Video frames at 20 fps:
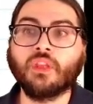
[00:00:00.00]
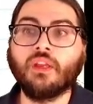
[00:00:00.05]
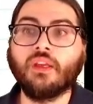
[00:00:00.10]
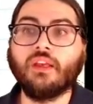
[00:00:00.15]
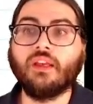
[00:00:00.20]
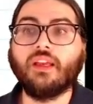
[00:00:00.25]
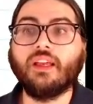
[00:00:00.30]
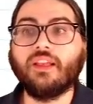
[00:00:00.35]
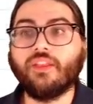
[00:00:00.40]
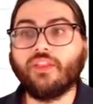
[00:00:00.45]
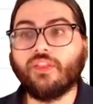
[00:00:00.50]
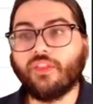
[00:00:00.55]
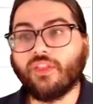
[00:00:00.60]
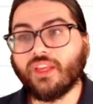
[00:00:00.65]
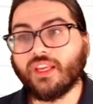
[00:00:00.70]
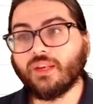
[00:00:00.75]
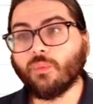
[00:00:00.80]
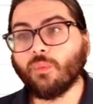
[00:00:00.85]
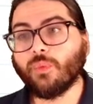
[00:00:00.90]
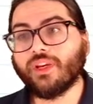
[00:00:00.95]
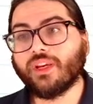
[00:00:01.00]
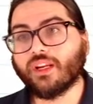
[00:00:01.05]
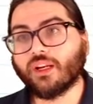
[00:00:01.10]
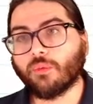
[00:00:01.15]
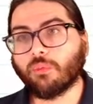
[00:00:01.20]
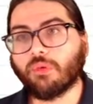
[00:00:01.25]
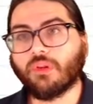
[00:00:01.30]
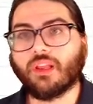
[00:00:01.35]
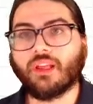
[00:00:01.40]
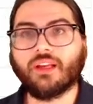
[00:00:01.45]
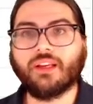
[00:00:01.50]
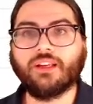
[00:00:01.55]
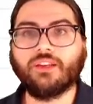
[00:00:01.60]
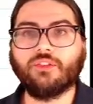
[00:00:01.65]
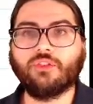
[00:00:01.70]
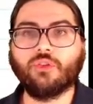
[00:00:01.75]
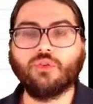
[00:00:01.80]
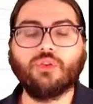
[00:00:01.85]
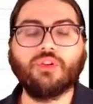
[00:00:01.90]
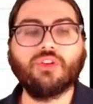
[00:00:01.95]
And then we can apply it
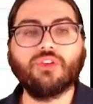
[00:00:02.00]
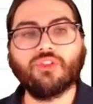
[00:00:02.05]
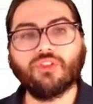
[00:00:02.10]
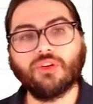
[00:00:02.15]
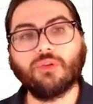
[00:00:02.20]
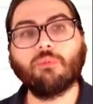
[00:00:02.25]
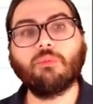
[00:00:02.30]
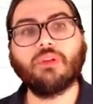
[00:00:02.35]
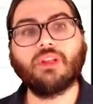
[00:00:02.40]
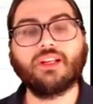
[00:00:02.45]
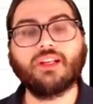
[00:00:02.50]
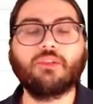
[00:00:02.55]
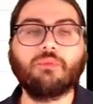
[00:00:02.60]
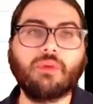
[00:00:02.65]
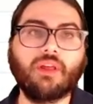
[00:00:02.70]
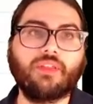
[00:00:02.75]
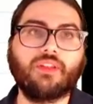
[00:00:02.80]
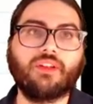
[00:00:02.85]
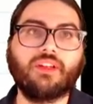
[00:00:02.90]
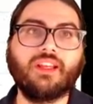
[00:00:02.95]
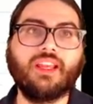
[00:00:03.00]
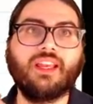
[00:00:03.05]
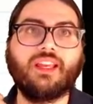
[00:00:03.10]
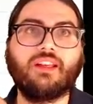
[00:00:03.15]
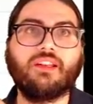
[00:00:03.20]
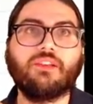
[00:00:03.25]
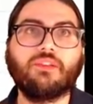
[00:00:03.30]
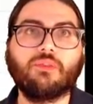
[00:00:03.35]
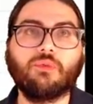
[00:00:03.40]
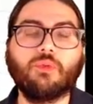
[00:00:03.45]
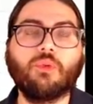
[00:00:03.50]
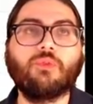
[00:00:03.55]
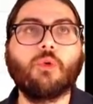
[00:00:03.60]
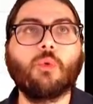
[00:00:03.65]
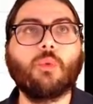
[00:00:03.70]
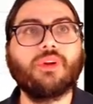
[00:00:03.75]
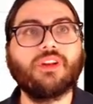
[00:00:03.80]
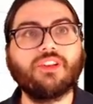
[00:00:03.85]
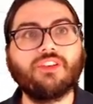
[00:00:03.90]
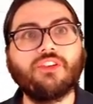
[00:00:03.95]
to the simplex method case. Well, if we
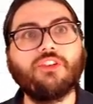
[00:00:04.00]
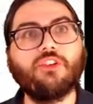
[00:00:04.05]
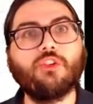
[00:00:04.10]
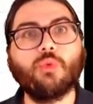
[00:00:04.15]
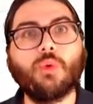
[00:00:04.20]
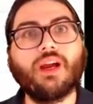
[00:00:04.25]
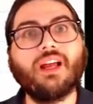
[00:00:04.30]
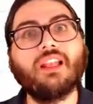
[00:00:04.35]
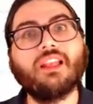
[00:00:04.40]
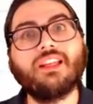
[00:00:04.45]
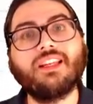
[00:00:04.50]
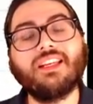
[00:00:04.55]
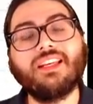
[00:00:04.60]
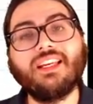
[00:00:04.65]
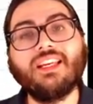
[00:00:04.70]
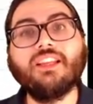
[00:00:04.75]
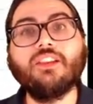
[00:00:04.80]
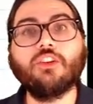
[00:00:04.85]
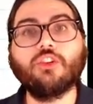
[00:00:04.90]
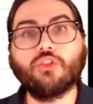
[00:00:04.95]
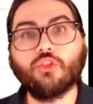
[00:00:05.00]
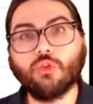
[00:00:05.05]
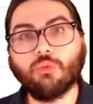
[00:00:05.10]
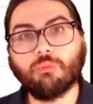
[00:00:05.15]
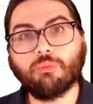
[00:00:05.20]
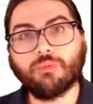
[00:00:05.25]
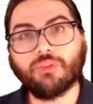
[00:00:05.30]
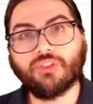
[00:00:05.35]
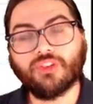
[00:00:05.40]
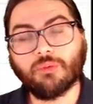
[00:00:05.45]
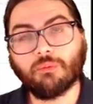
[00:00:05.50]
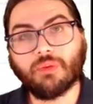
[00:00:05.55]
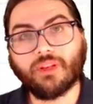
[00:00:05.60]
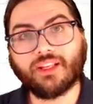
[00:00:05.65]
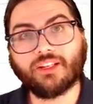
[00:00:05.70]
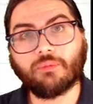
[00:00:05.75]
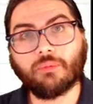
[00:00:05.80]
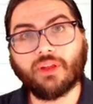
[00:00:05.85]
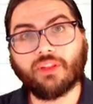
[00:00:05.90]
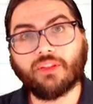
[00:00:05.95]
want to see duality in the simplex
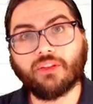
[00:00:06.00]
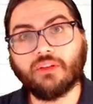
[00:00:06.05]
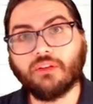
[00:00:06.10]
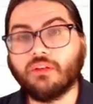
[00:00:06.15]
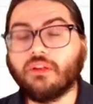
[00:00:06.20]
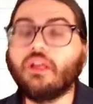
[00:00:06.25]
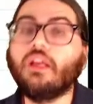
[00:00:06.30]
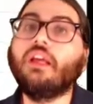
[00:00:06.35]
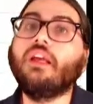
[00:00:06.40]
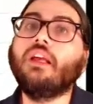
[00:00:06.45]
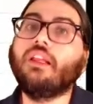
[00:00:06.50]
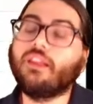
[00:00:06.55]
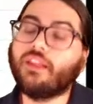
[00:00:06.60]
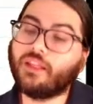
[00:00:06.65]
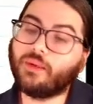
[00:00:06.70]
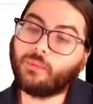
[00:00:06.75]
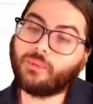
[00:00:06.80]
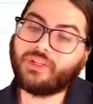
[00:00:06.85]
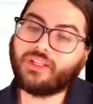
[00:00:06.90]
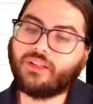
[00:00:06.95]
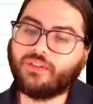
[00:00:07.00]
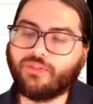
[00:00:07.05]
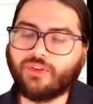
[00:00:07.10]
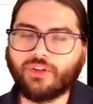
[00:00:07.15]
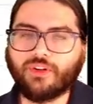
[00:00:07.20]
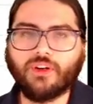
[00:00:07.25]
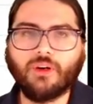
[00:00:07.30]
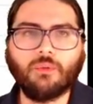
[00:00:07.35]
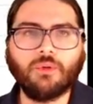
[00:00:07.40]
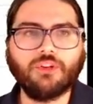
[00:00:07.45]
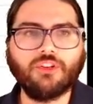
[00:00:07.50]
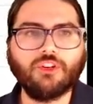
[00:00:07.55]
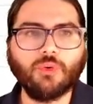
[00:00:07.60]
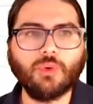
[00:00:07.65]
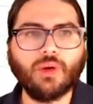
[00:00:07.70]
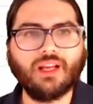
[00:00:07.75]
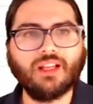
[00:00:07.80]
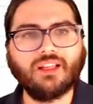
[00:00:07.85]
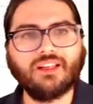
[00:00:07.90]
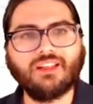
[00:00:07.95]
method, then we need to figure out what
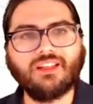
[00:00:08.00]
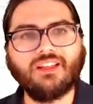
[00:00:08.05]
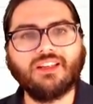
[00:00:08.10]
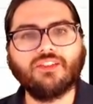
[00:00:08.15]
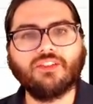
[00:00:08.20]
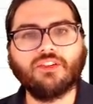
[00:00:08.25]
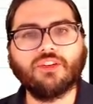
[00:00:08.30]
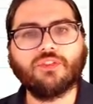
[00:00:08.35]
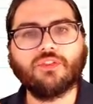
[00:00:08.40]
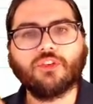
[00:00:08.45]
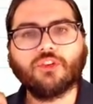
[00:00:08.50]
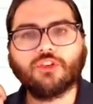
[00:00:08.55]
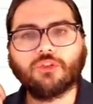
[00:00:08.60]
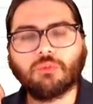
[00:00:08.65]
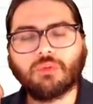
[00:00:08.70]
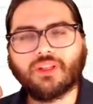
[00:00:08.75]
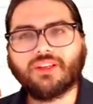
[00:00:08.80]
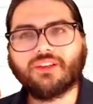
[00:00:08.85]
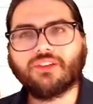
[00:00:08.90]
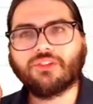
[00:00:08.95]
duality is in the first place.